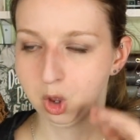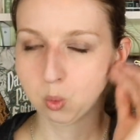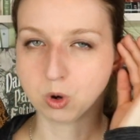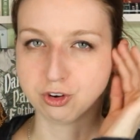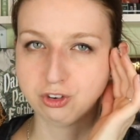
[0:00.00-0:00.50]

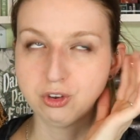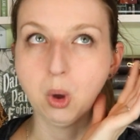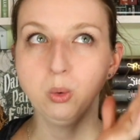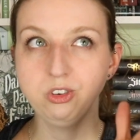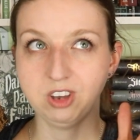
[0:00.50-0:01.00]
were
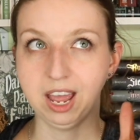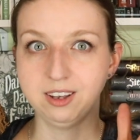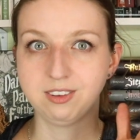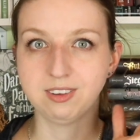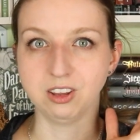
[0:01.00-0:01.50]
so
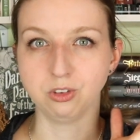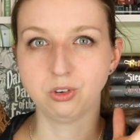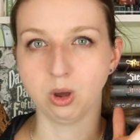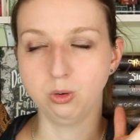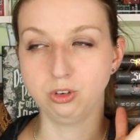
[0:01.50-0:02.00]
dense and
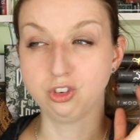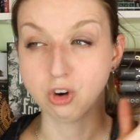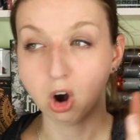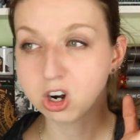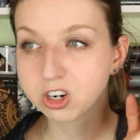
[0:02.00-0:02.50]
so
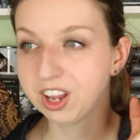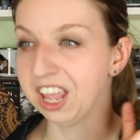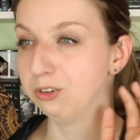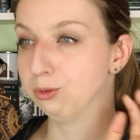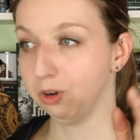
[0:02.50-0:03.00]
dark
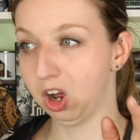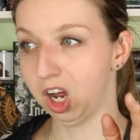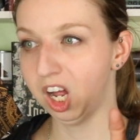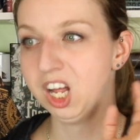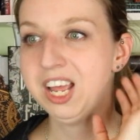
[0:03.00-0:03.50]
and
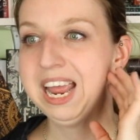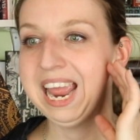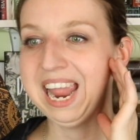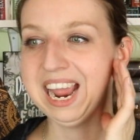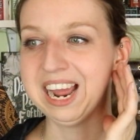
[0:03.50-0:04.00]
raw
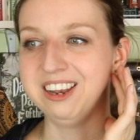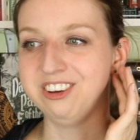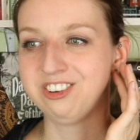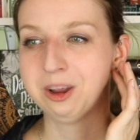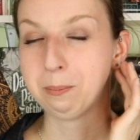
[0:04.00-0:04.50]

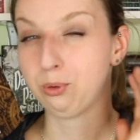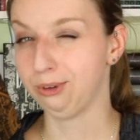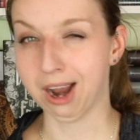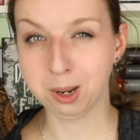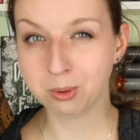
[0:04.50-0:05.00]
and
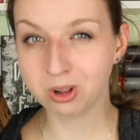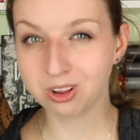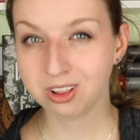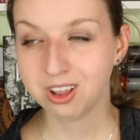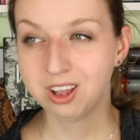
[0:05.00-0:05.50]

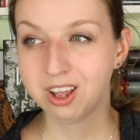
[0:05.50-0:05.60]
primal